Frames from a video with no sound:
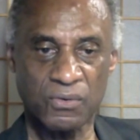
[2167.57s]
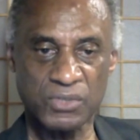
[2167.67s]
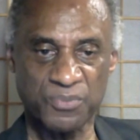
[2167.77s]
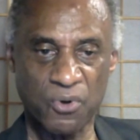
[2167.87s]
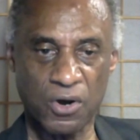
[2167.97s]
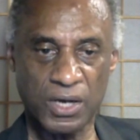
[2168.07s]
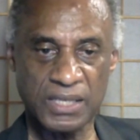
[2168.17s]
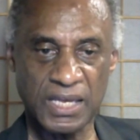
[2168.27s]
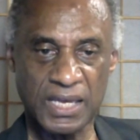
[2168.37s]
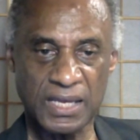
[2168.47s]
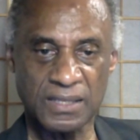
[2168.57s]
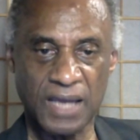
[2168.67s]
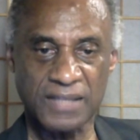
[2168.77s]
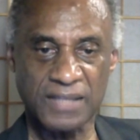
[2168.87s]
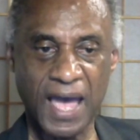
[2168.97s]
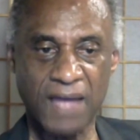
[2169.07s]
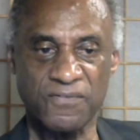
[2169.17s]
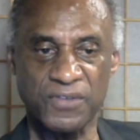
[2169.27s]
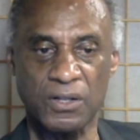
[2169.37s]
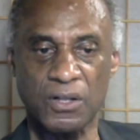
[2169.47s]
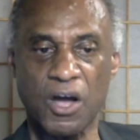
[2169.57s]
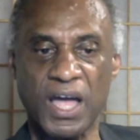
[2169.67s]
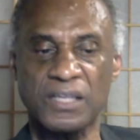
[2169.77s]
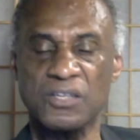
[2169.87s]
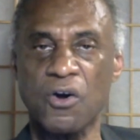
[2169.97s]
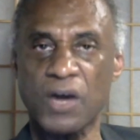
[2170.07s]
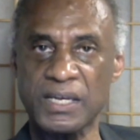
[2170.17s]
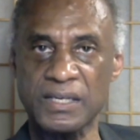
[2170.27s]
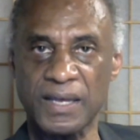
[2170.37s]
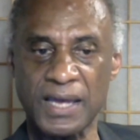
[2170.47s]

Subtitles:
was born in Danville, Illinois,